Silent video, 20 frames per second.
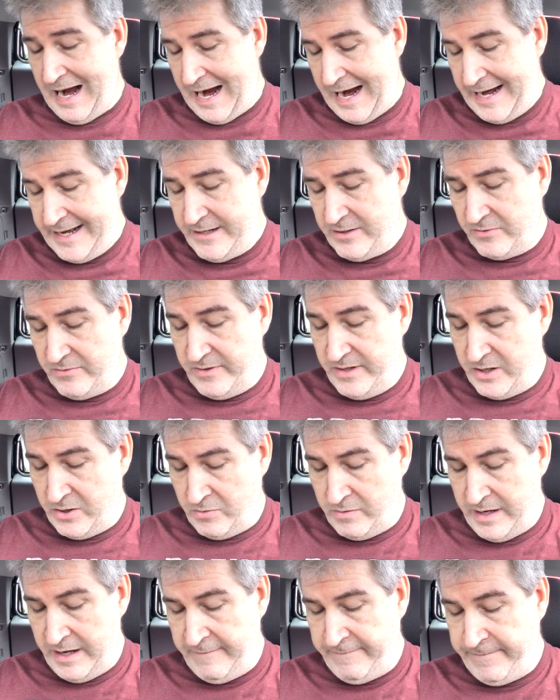I don't
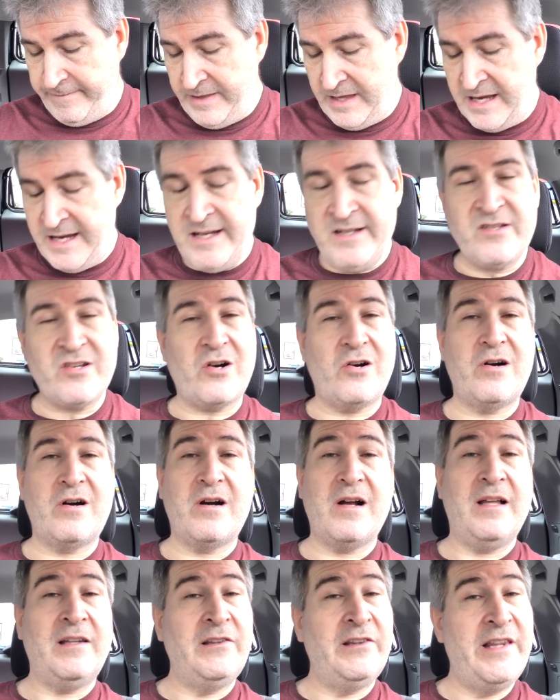know if these
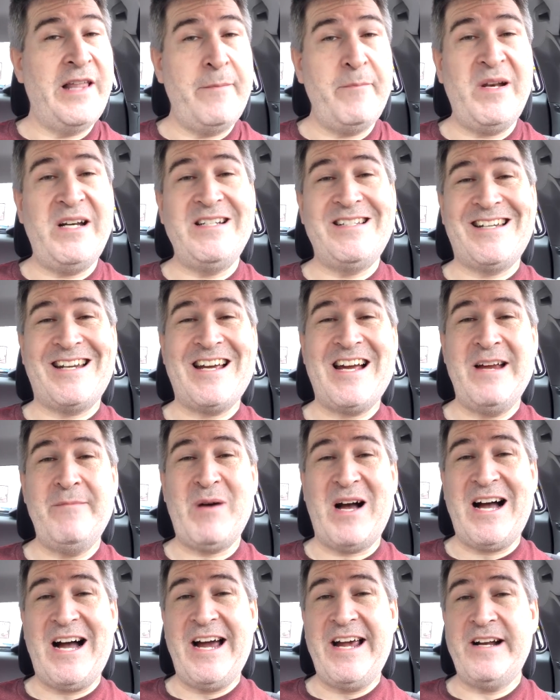are a limited
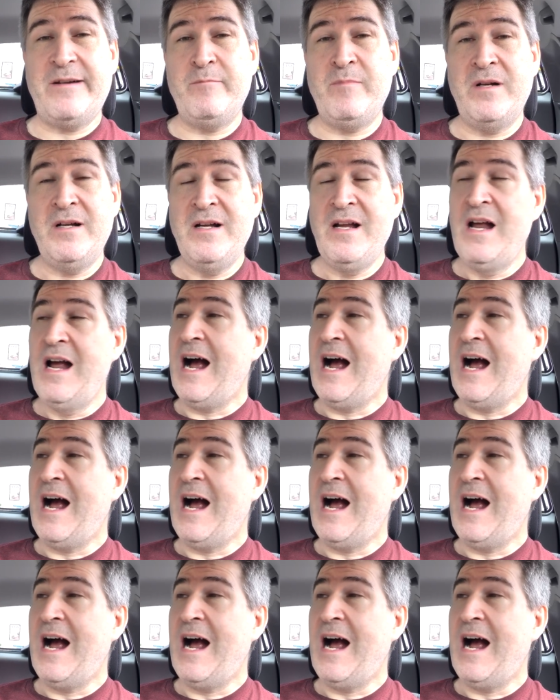time item.